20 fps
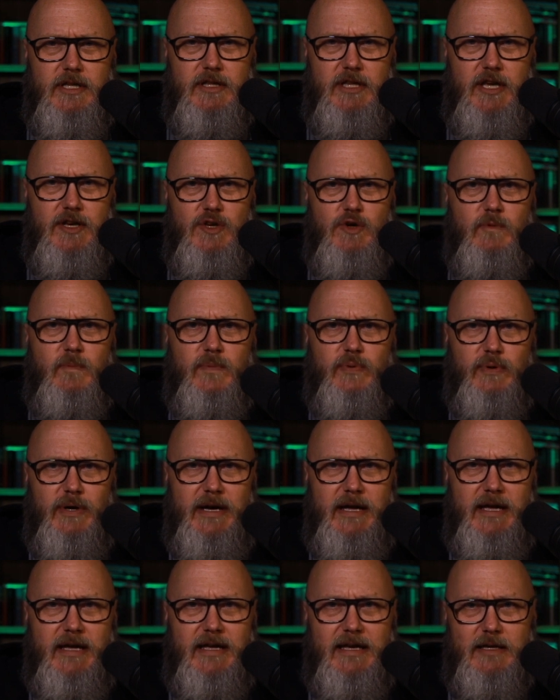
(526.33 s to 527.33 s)
Then you
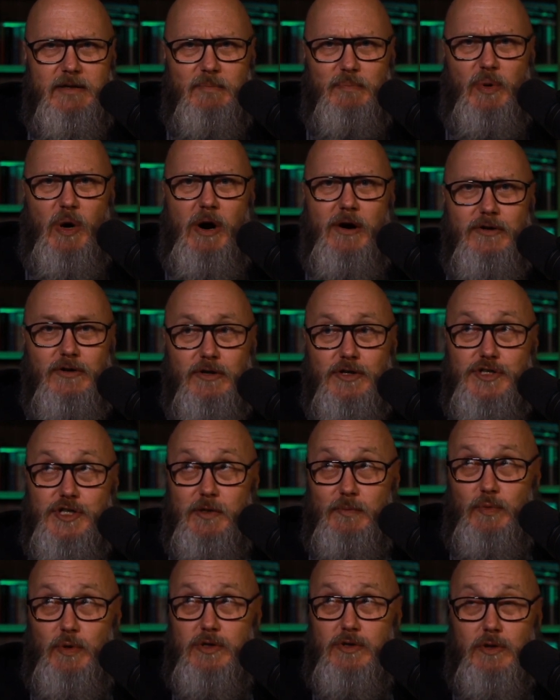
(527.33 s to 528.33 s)
pray in
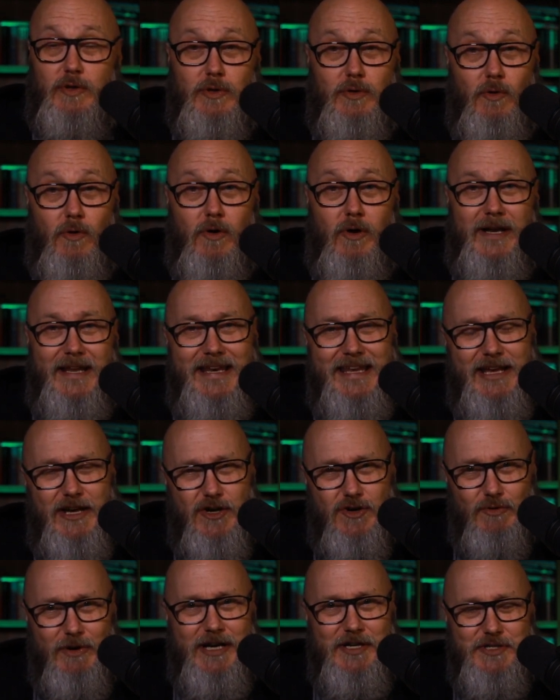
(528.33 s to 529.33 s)
partnership with the Lord, and He
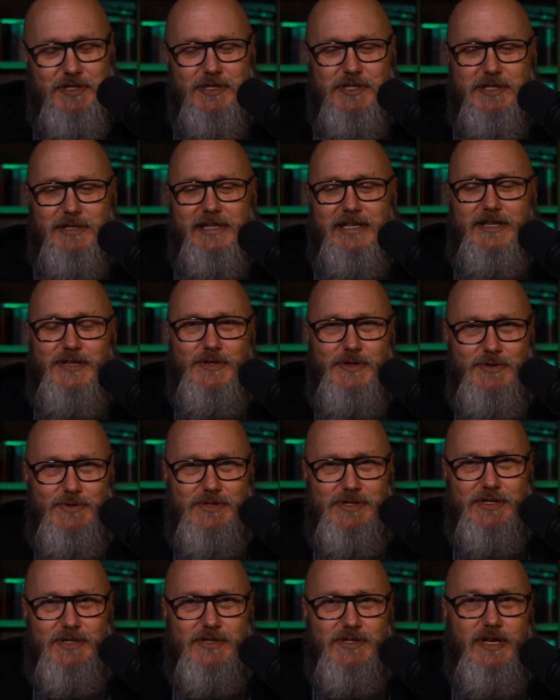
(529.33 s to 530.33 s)
graciously
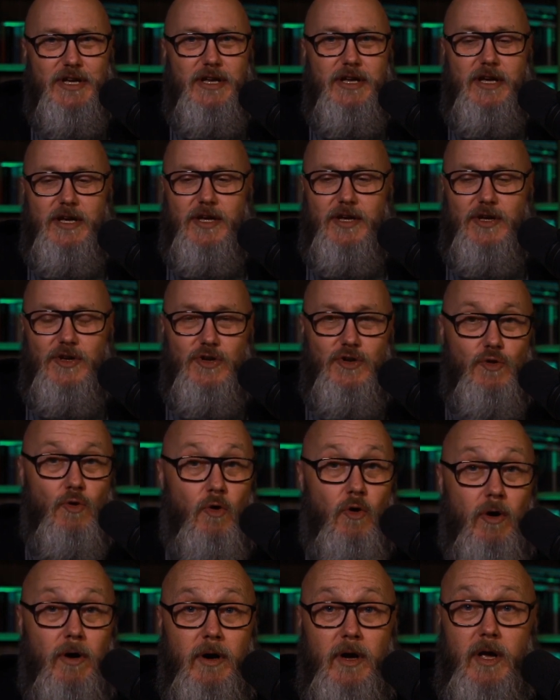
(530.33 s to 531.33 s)
uses
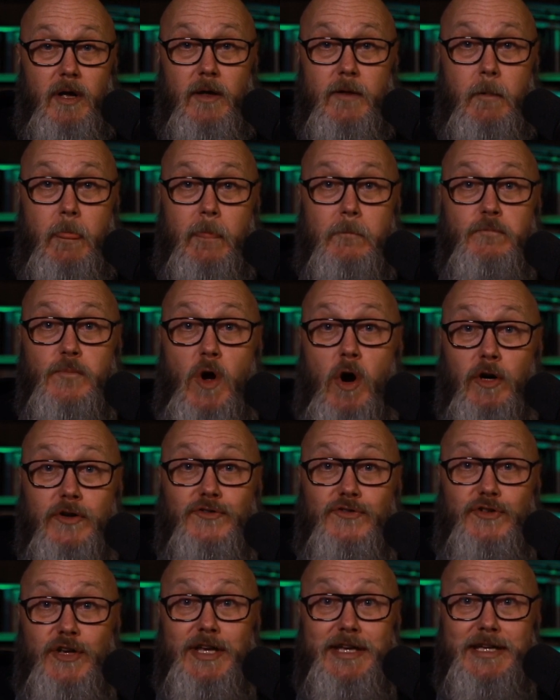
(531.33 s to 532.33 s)
your
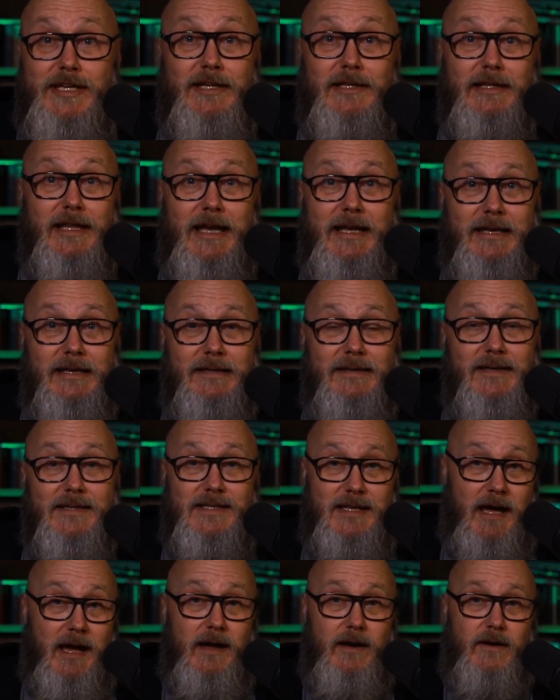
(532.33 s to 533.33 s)
articulated
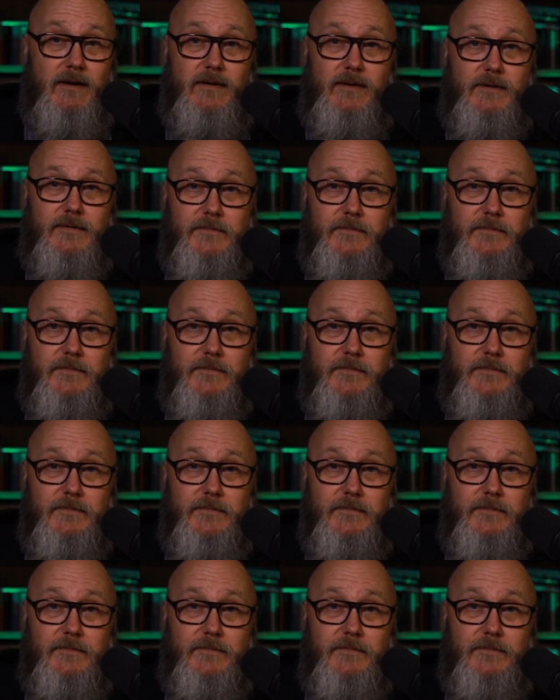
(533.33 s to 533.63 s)
desire